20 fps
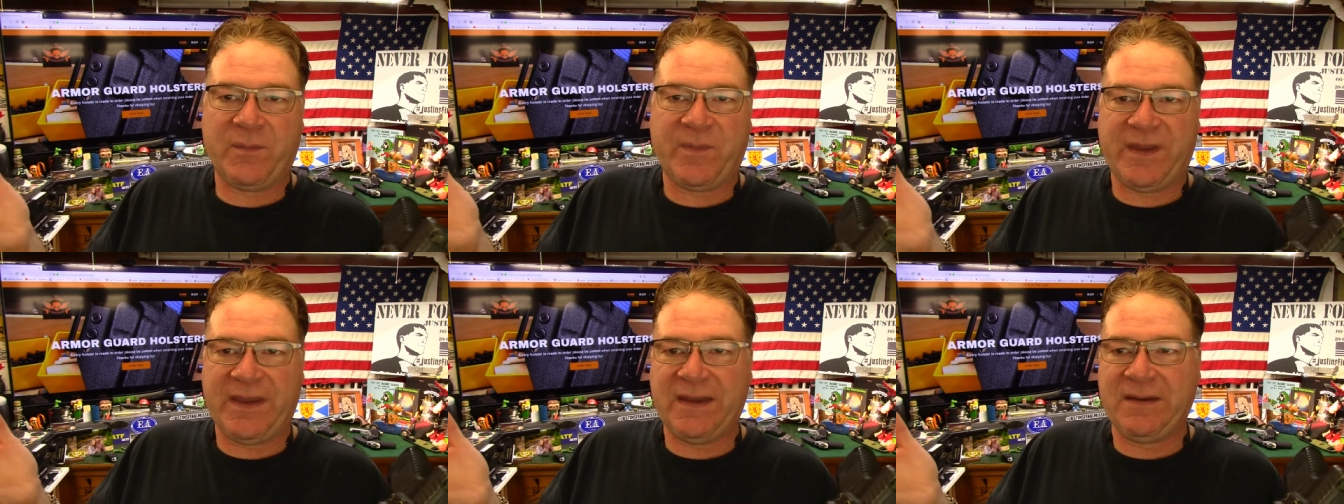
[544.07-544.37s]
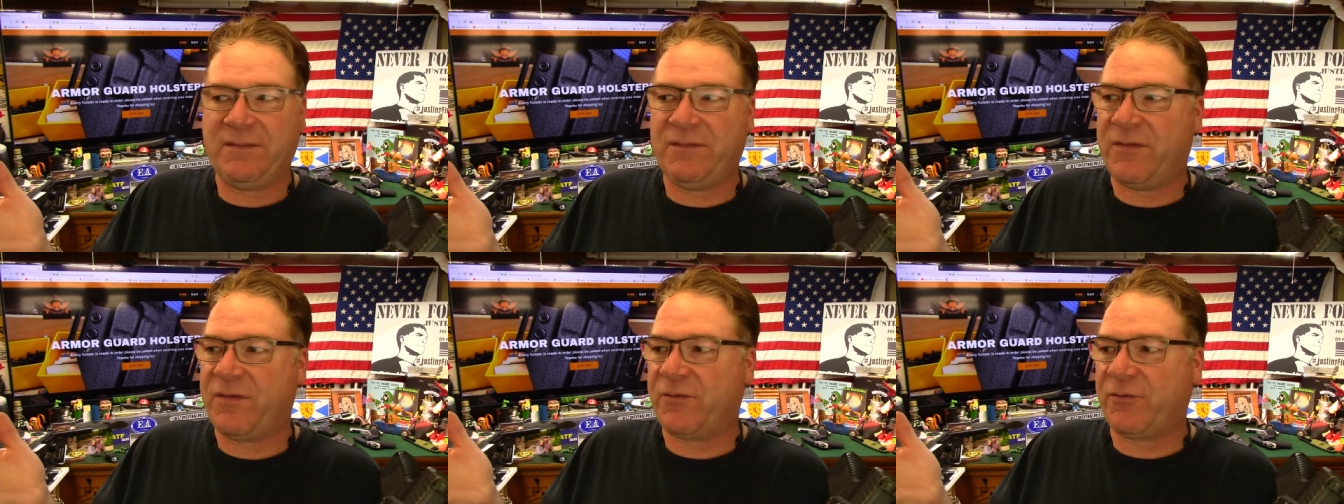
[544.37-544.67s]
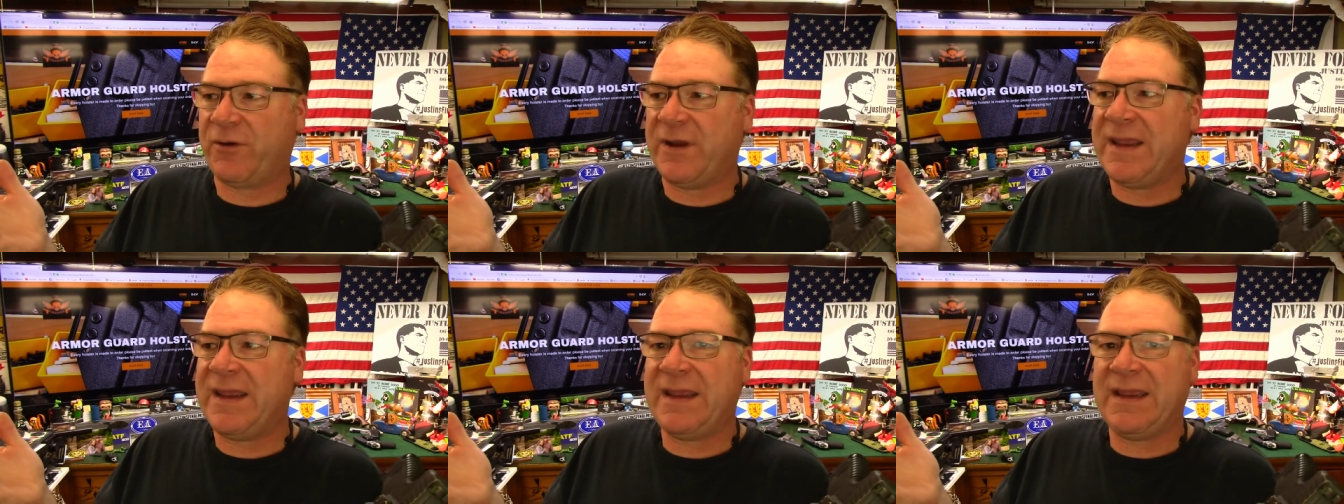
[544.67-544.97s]
Pete
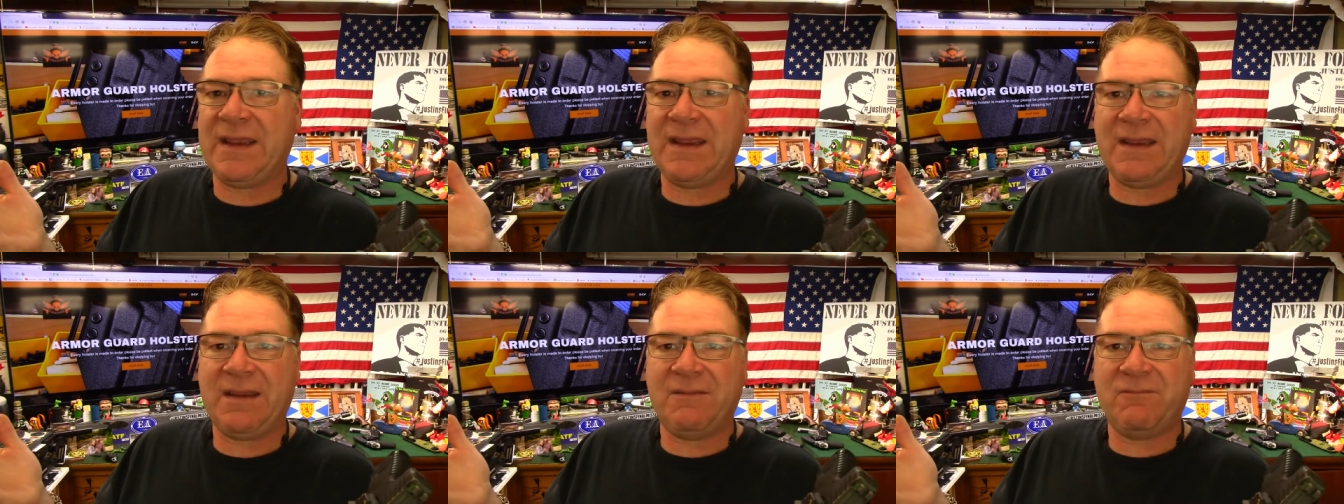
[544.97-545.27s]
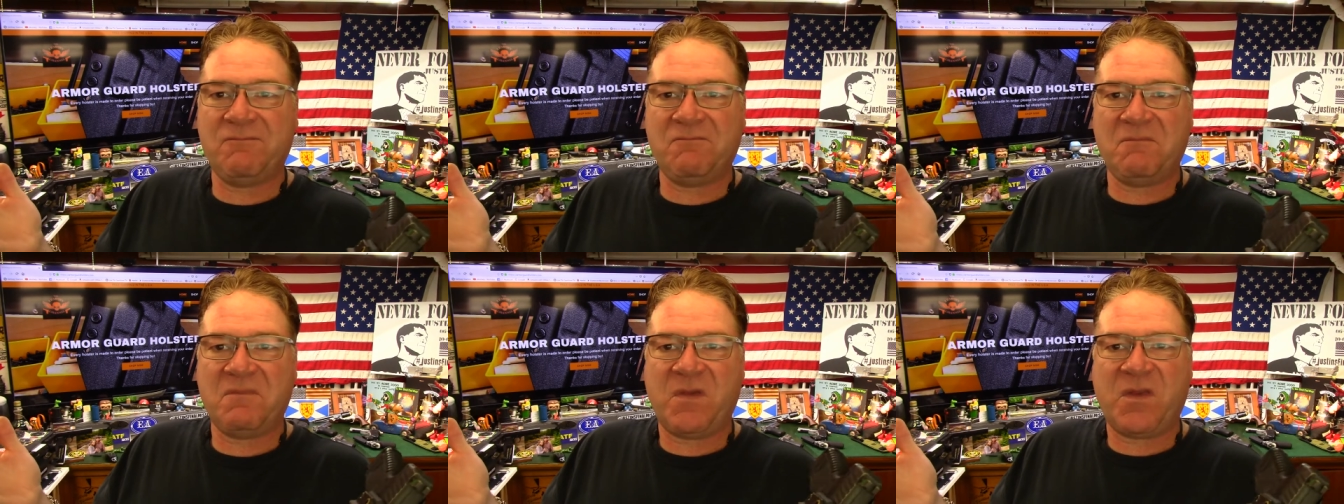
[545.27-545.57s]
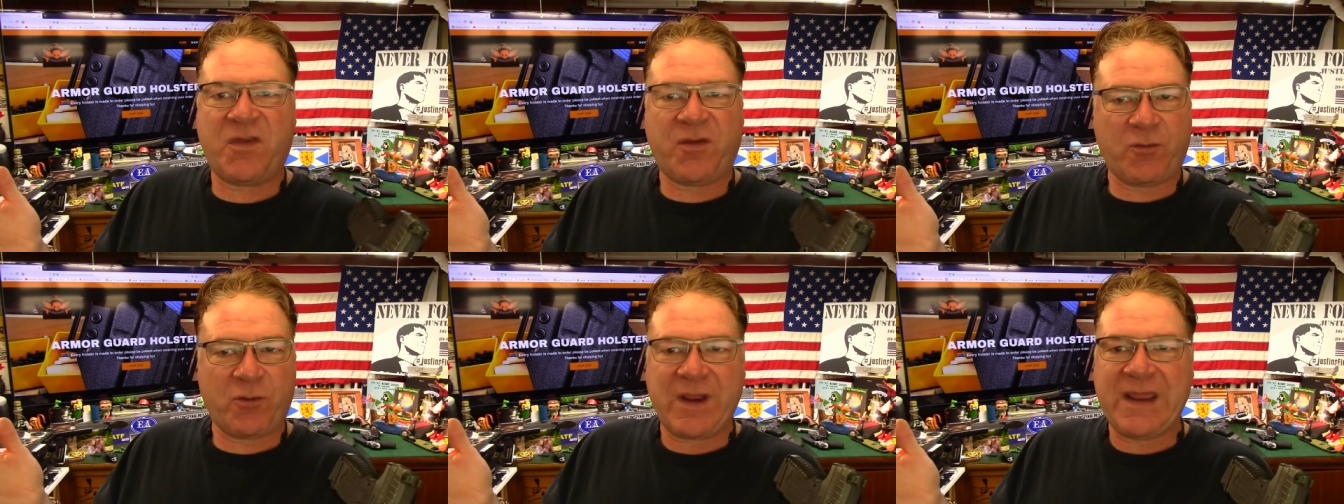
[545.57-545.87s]
three
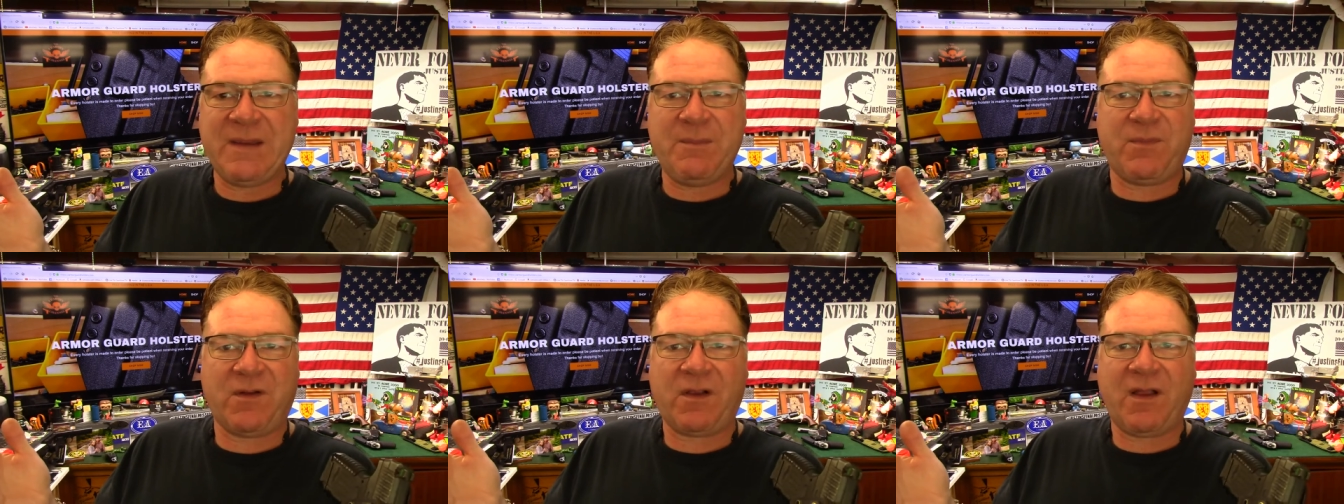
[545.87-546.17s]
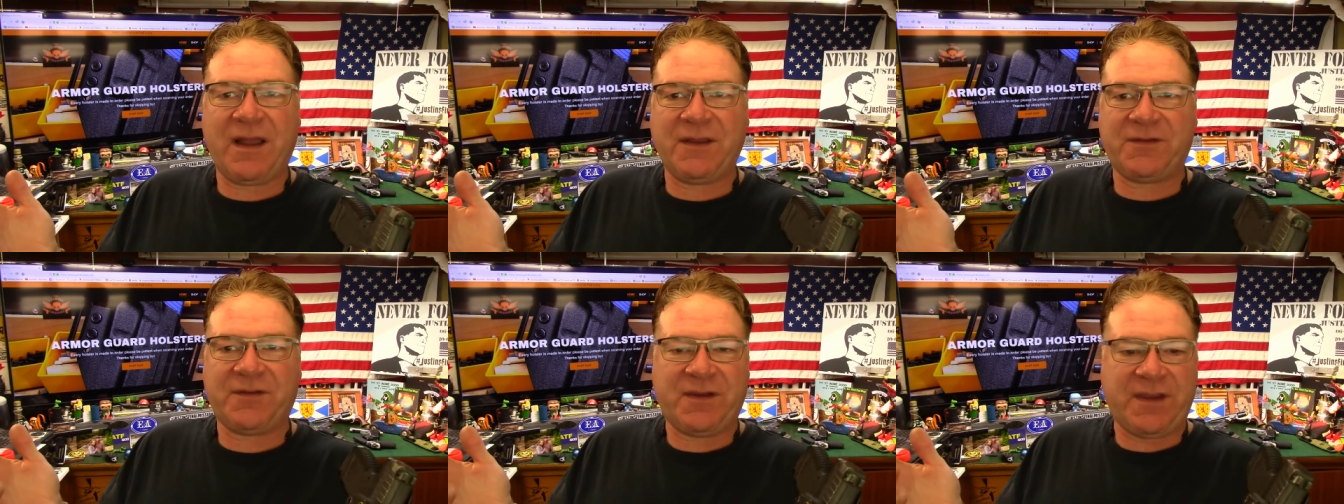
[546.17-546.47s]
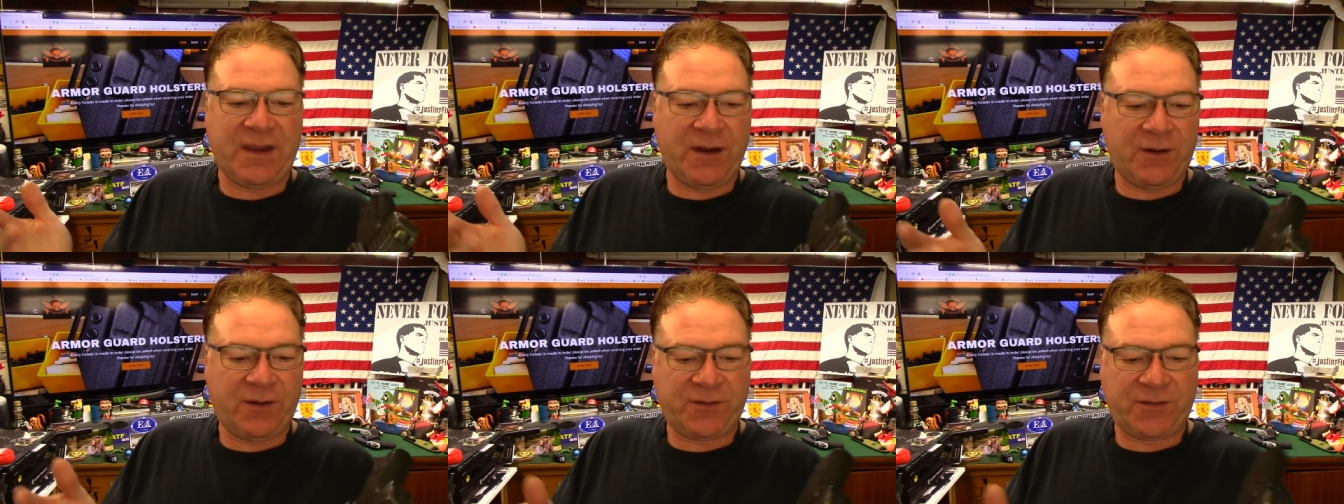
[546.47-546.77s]
three plus
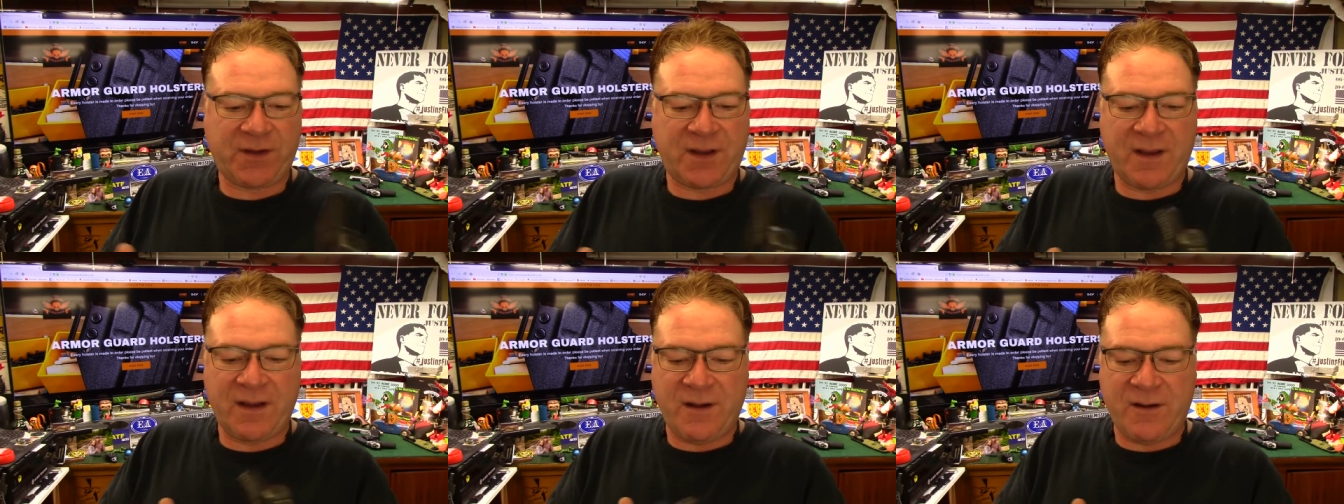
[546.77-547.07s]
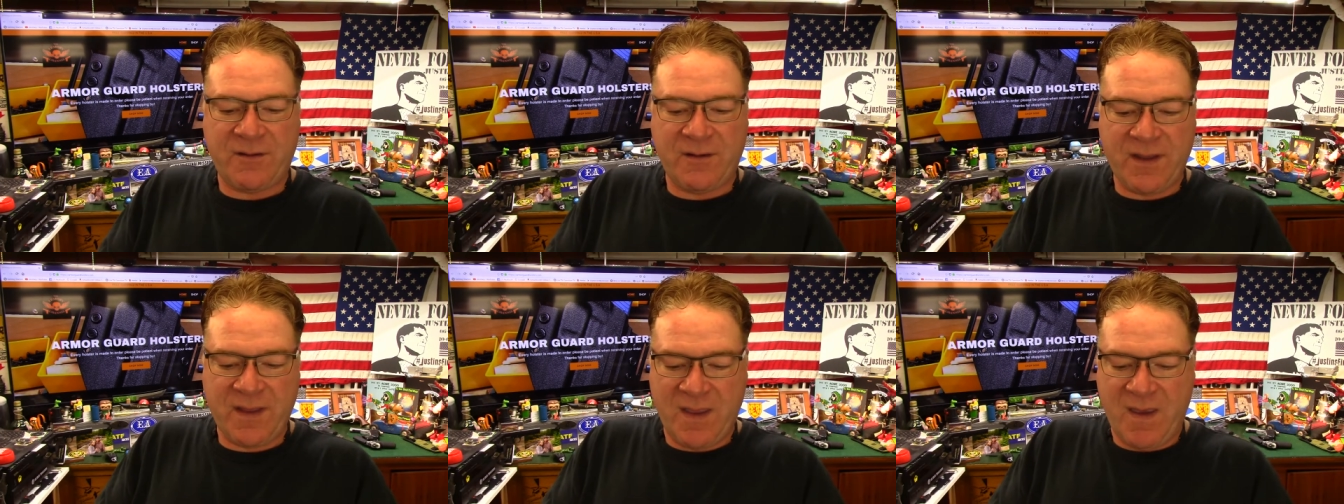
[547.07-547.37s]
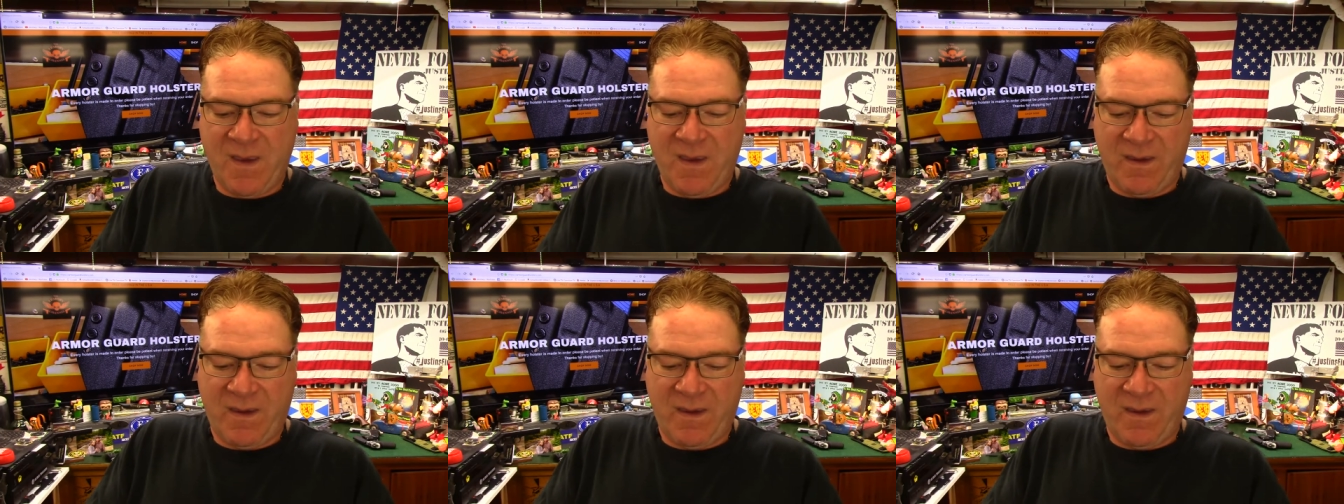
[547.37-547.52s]
years ago.